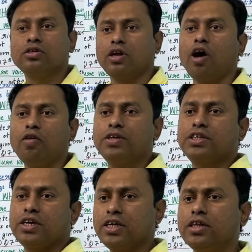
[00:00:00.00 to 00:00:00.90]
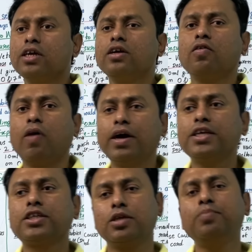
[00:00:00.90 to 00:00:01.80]
Now we'll study what is the
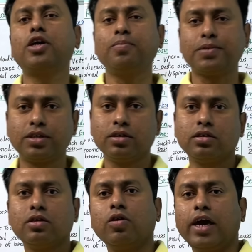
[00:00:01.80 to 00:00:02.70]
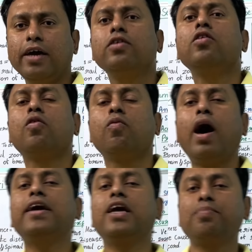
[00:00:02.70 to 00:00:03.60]
symptoms. Okay,
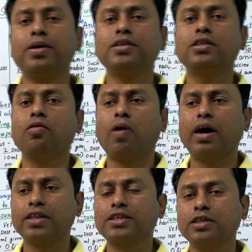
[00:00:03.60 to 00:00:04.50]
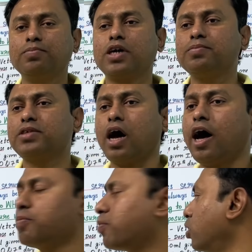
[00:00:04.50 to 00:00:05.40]
what happens, what are the symptoms
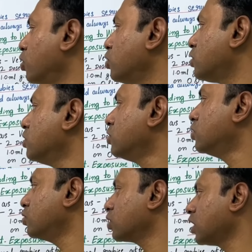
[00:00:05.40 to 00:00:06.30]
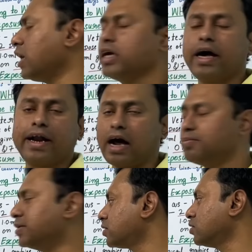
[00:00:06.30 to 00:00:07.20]
are produced due to the
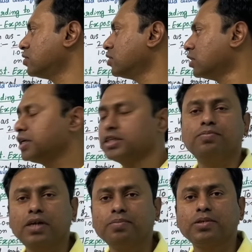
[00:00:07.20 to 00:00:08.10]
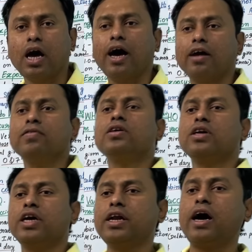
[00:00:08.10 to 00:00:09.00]
rabies. The symptoms are,
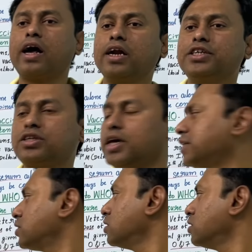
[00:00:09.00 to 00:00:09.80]
in the early stage,